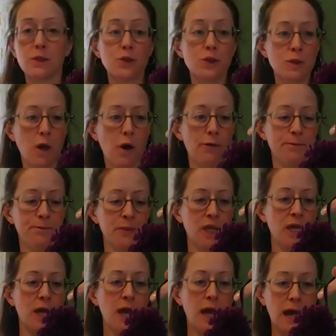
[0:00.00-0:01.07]
So
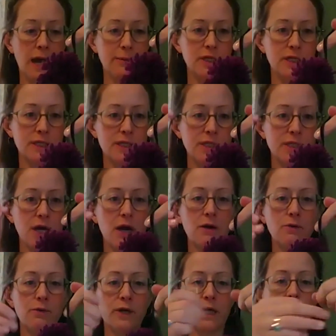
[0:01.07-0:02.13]
I'm going to
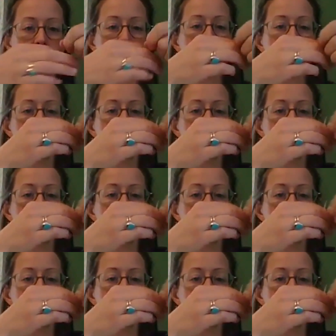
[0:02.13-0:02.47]
start with